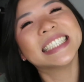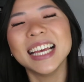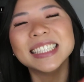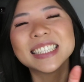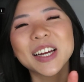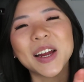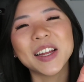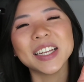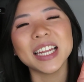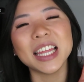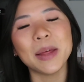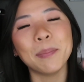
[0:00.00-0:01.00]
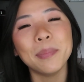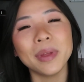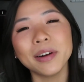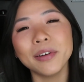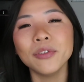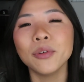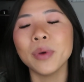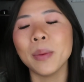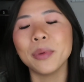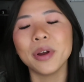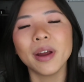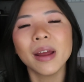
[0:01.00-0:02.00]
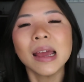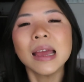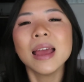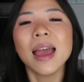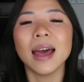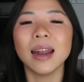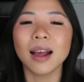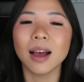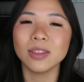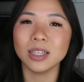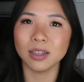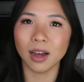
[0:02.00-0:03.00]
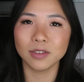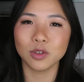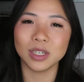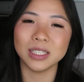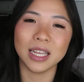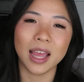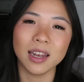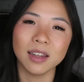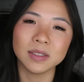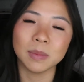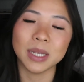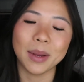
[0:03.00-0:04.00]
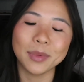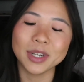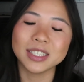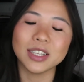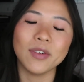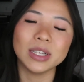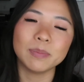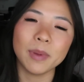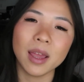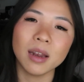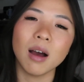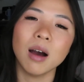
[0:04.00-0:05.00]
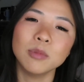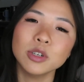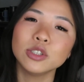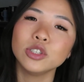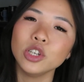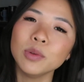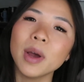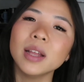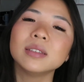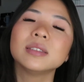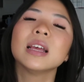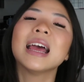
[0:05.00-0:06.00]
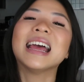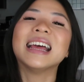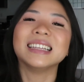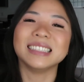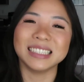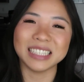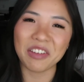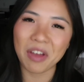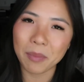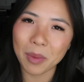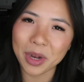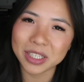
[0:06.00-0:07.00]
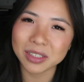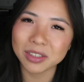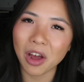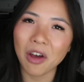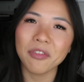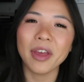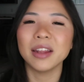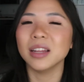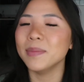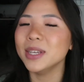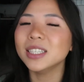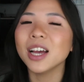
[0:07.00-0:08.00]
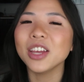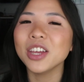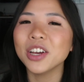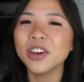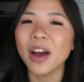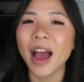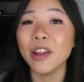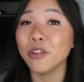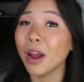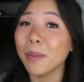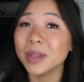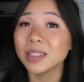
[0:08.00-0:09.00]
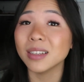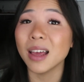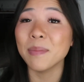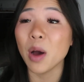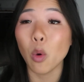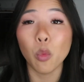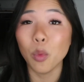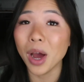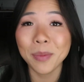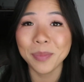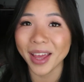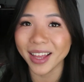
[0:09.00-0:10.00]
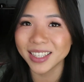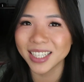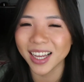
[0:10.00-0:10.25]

It's currently the middle of November and I got these off towards the end of September. So it's been almost two months since I've had my braces off and let me tell you I do not miss them one bit.